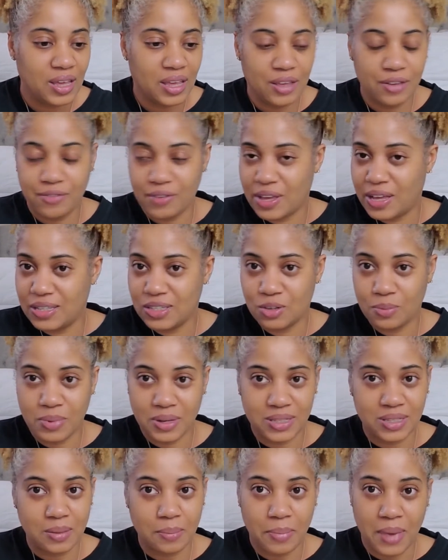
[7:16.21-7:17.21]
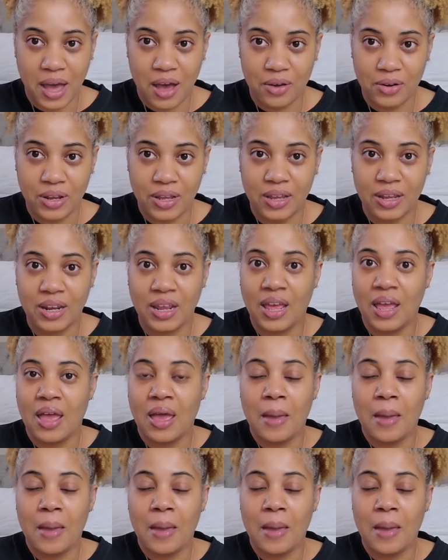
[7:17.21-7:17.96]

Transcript: if ands, or buts about it.